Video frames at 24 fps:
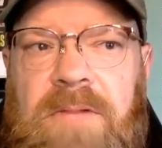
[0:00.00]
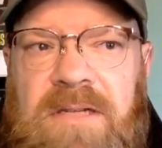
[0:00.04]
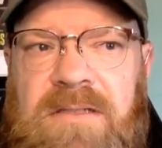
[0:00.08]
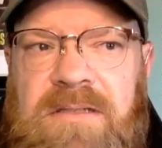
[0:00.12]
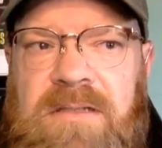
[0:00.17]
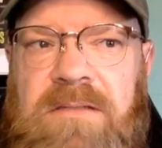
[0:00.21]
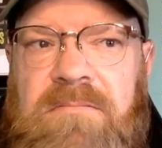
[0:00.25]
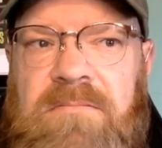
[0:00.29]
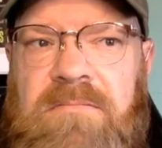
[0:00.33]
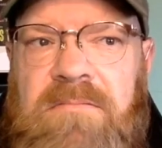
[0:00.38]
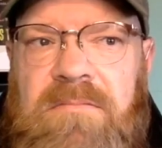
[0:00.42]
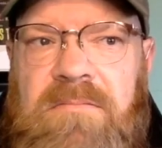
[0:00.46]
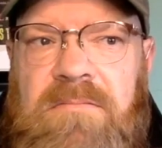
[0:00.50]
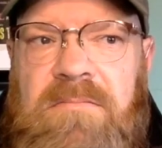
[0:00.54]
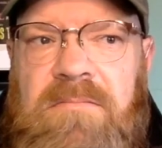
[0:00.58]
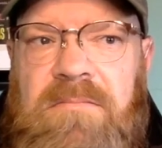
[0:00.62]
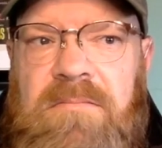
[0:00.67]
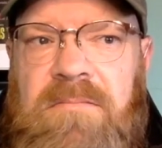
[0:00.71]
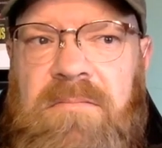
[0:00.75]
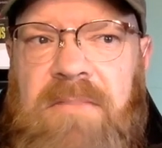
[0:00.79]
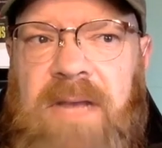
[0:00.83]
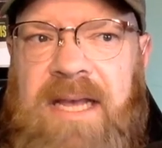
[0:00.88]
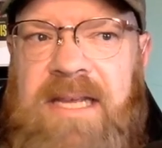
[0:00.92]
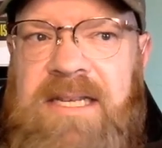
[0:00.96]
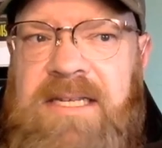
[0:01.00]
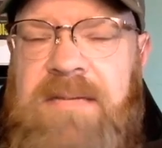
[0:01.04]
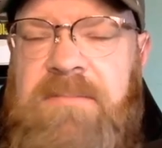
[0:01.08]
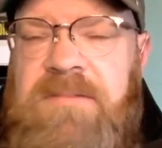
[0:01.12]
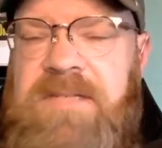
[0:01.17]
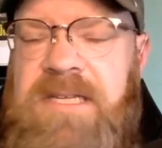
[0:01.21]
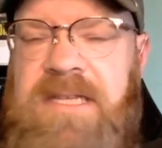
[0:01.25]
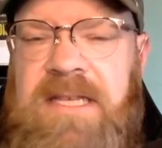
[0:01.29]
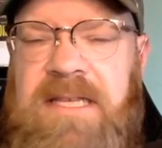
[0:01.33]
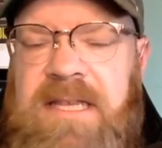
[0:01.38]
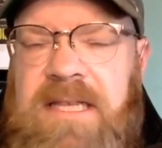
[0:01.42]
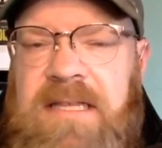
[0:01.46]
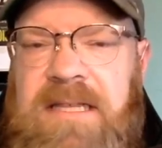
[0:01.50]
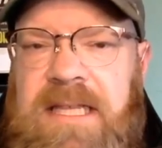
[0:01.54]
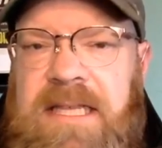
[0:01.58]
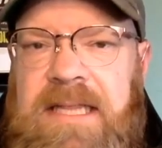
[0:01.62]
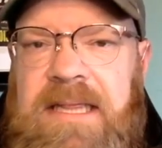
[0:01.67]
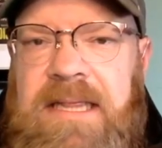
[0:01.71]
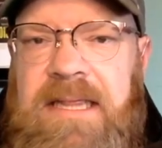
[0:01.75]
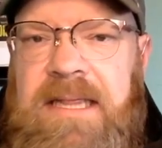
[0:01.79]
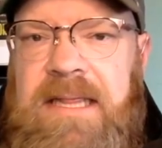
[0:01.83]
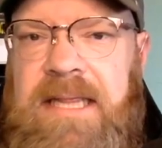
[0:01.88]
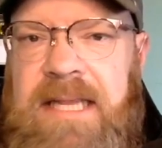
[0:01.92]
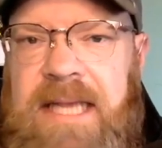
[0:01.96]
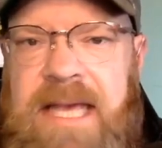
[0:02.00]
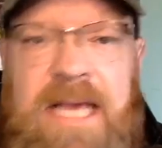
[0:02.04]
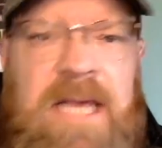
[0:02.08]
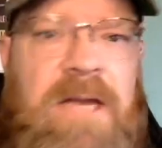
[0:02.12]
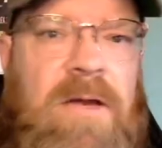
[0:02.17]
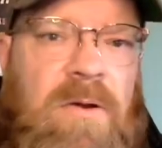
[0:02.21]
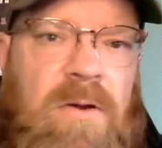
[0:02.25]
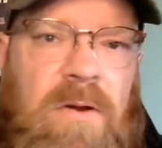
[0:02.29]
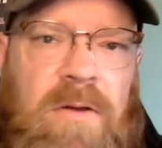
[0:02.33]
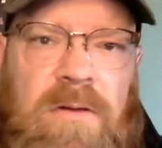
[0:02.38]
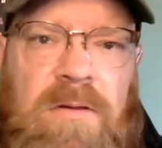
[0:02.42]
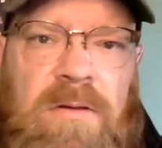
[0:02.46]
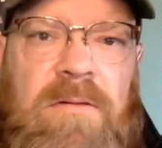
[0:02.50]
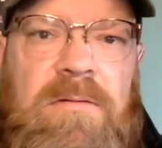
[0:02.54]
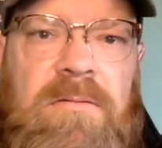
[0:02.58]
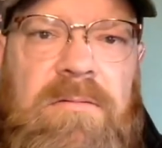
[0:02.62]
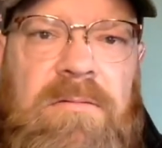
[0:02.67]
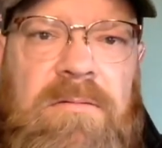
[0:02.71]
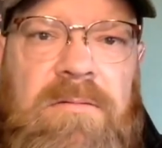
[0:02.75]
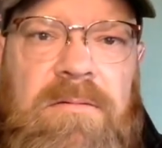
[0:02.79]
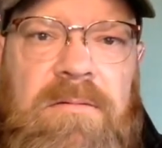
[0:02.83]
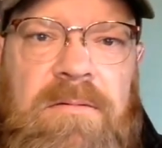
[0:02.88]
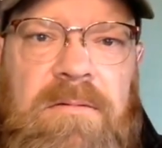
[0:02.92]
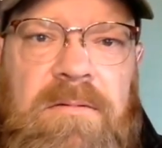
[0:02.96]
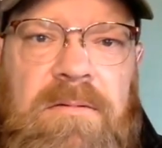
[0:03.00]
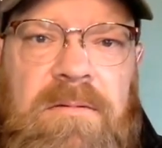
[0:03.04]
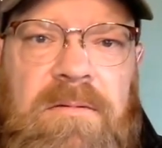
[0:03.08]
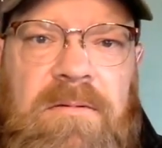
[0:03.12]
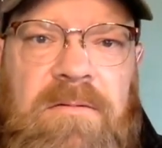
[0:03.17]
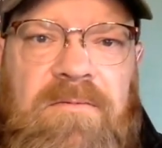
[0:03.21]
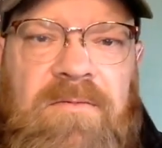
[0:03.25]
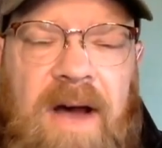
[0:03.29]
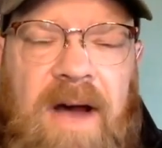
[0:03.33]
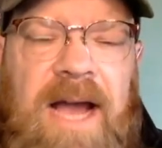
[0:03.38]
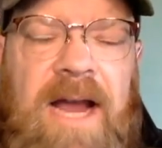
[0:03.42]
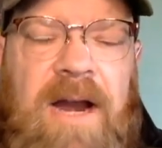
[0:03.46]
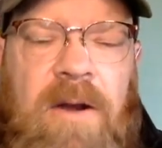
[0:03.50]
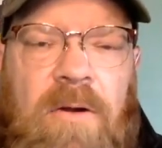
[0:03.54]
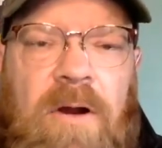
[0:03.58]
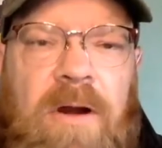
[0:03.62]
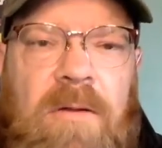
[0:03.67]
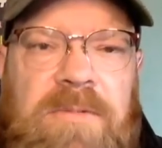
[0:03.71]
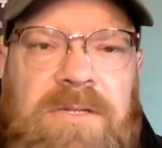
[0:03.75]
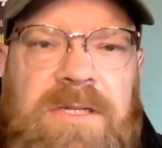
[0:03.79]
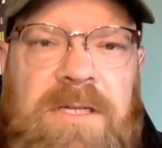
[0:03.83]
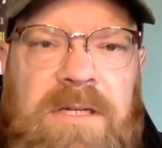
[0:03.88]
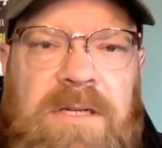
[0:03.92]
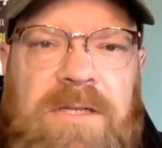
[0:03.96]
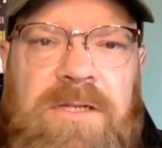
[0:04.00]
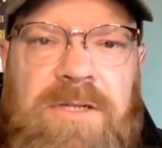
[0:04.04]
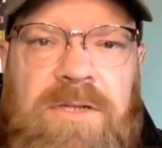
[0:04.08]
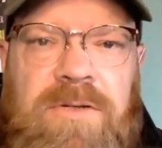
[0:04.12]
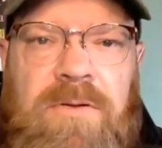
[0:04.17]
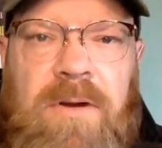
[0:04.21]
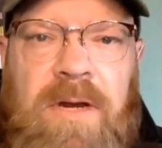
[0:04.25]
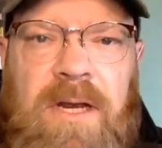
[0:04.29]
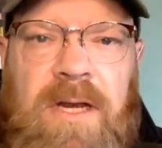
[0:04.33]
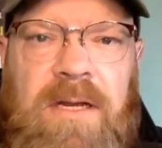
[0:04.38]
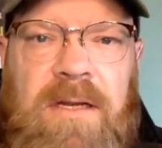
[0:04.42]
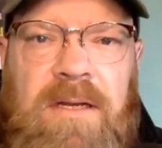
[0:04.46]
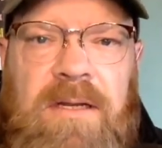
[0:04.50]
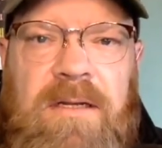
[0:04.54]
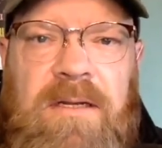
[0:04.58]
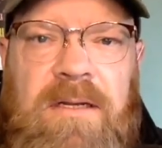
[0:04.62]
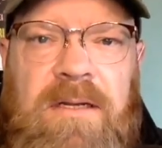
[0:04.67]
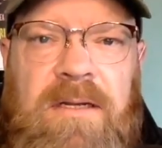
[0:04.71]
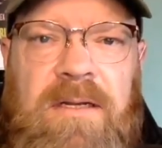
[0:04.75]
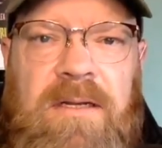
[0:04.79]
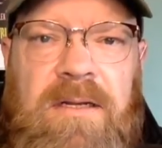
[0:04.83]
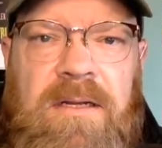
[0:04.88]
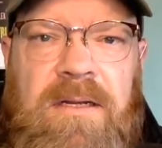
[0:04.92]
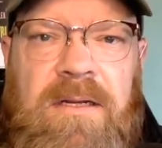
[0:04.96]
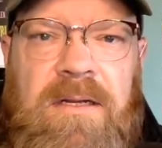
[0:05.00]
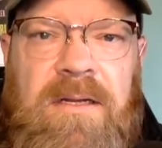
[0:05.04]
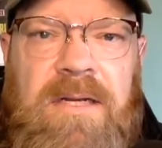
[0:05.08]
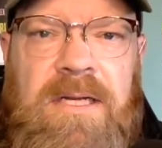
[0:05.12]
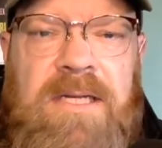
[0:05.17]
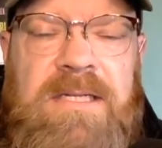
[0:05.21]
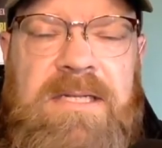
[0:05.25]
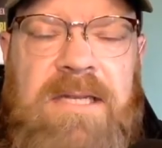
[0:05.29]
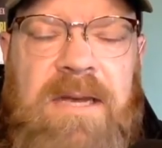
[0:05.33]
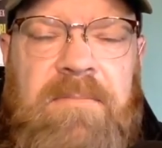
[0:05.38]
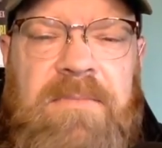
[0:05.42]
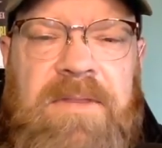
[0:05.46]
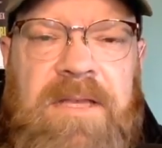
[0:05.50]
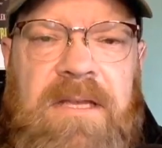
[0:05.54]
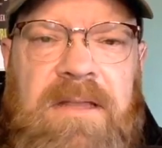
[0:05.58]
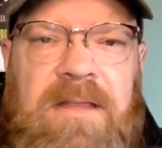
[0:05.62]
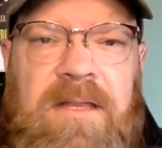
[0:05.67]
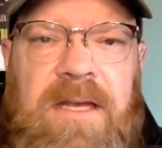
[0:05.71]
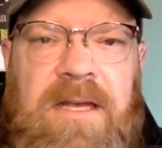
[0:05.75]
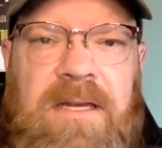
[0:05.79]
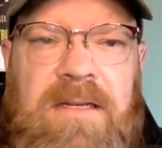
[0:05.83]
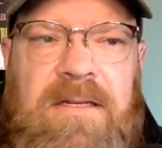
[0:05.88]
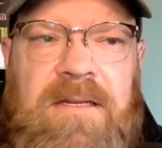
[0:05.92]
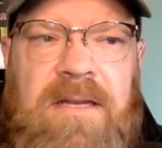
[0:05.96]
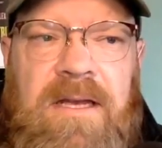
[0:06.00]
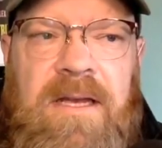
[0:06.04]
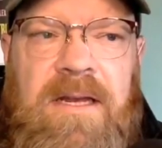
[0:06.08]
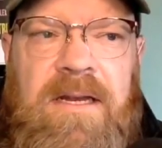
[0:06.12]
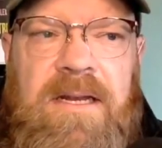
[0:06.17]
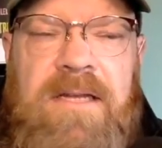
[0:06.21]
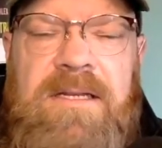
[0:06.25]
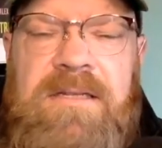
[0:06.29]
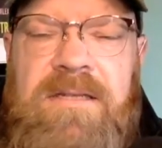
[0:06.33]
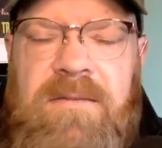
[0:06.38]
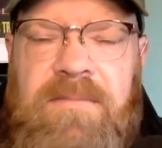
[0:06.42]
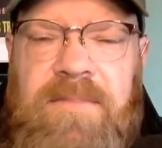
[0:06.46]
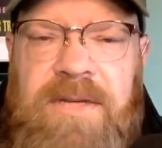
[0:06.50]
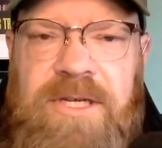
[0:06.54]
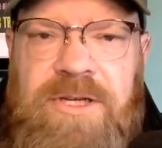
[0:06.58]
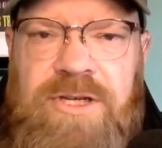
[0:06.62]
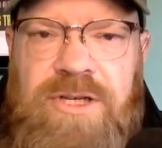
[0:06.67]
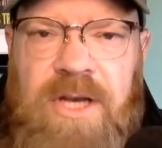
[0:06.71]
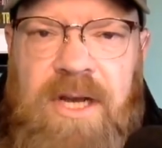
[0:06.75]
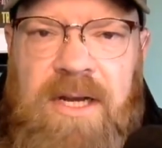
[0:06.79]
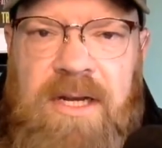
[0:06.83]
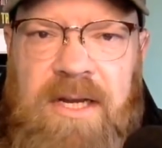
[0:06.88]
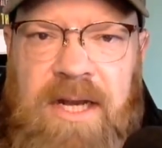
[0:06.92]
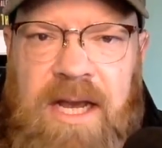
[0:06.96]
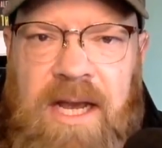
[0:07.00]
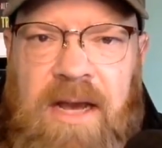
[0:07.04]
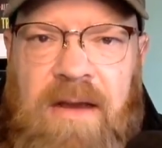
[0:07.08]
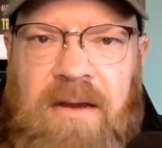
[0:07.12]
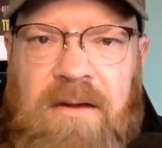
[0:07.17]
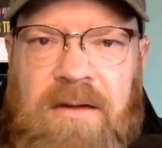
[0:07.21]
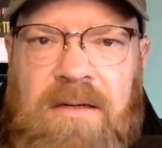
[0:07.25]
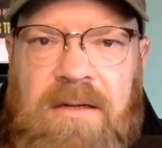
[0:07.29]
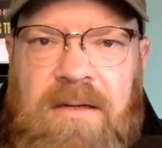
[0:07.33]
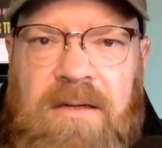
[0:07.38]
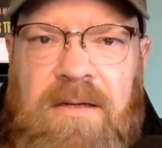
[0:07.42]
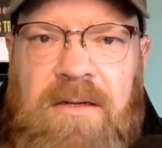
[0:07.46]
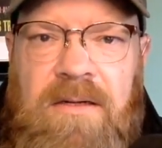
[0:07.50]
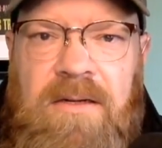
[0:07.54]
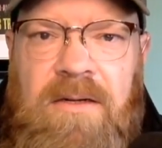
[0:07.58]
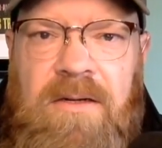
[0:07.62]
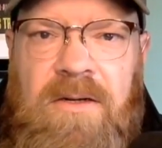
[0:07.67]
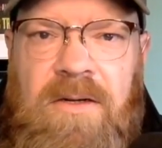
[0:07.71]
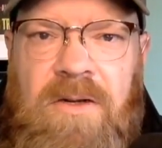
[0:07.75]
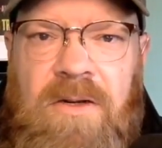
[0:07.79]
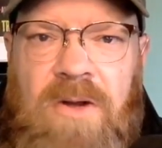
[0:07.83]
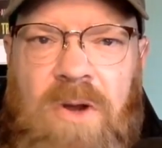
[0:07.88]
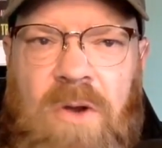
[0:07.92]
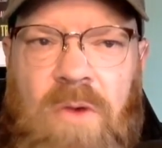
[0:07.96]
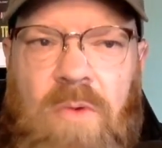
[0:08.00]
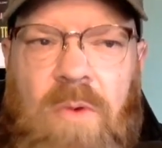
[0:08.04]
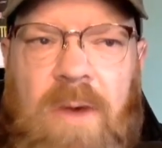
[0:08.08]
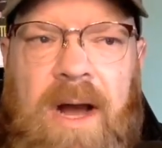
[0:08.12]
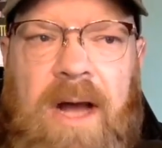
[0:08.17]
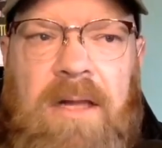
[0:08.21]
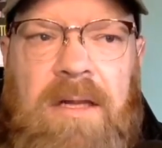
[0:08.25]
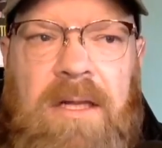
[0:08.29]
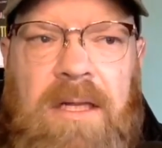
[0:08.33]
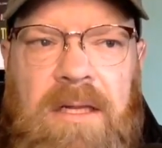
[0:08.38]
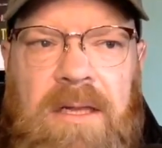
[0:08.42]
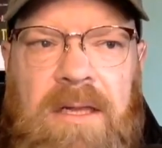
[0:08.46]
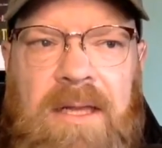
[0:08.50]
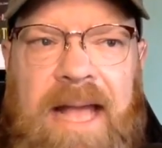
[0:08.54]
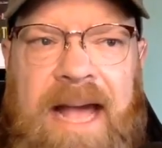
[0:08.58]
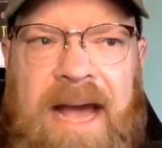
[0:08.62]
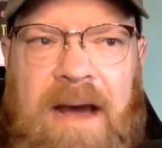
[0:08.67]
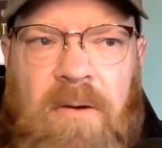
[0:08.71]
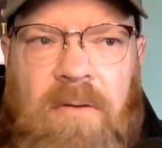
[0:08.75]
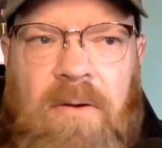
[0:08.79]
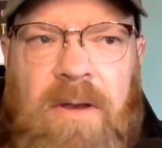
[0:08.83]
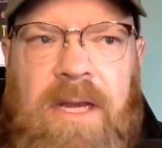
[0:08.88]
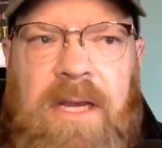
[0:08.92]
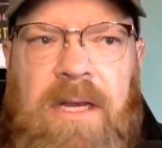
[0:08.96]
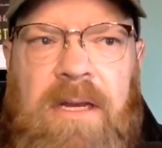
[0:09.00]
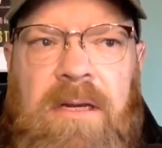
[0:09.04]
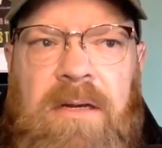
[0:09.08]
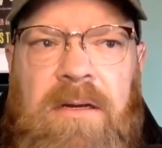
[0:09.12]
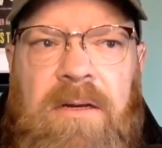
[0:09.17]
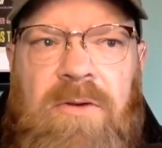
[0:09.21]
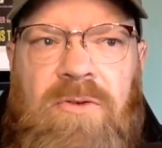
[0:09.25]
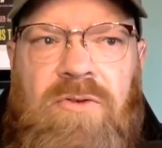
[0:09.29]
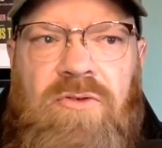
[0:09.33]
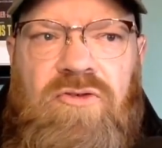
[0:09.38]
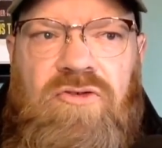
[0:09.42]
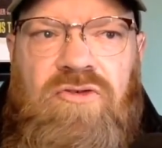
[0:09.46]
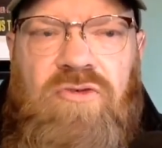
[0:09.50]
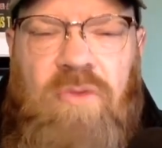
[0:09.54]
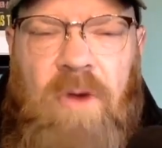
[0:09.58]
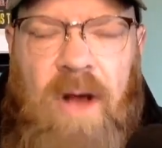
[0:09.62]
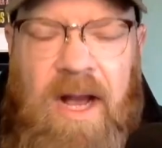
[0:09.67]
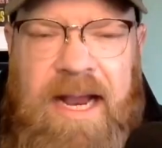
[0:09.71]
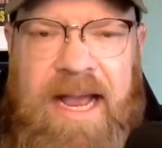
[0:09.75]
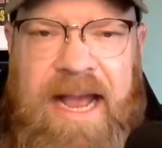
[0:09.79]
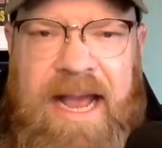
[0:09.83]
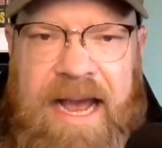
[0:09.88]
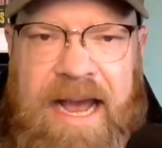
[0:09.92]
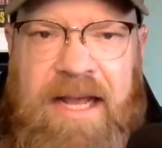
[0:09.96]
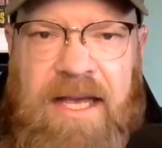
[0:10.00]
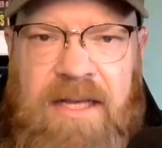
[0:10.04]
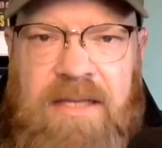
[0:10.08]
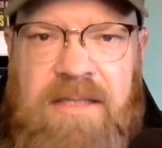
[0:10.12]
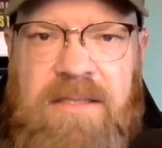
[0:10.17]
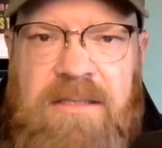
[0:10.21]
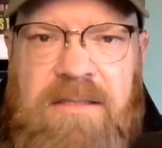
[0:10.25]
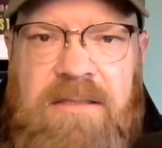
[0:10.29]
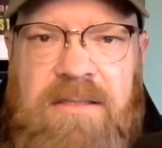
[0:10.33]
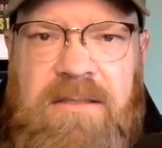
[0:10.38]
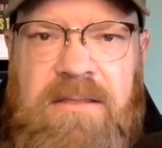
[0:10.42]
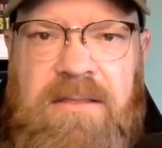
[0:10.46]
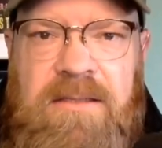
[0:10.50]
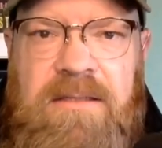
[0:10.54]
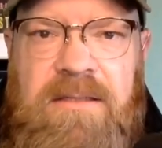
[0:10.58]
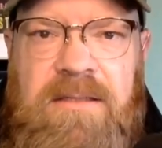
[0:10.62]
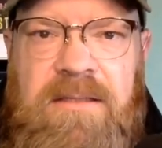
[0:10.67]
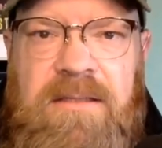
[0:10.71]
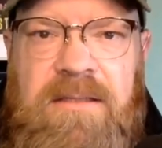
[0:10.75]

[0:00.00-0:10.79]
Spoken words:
he seems to think that the legal firearms industry is something that needs to be shut down while allowing drug addicts